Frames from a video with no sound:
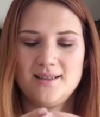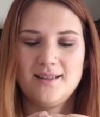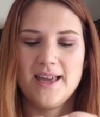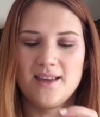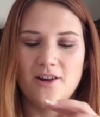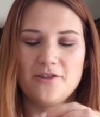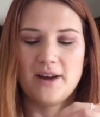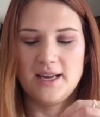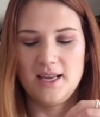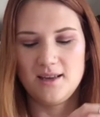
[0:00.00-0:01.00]
Like it
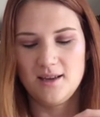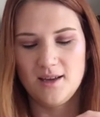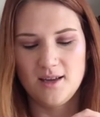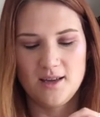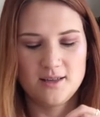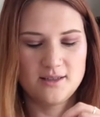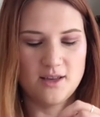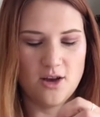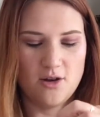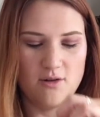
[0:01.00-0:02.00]
already.
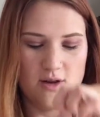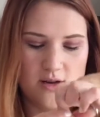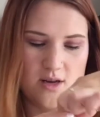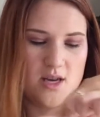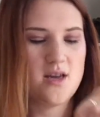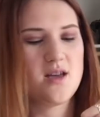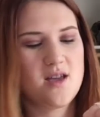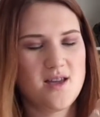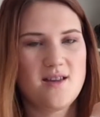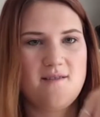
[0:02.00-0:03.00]
So
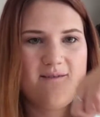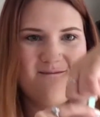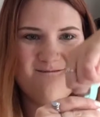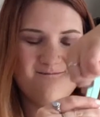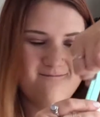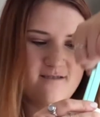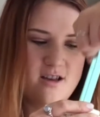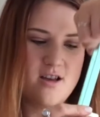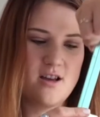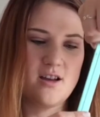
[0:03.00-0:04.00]

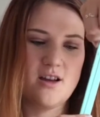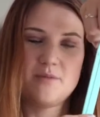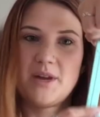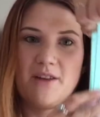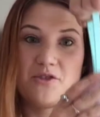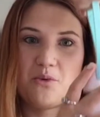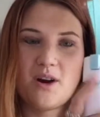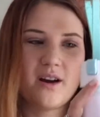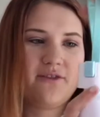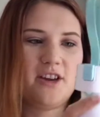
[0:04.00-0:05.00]
I'm gonna have
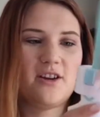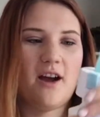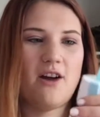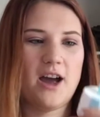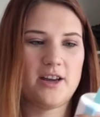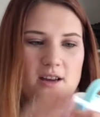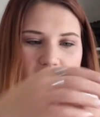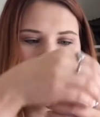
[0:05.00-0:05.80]
to figure out how to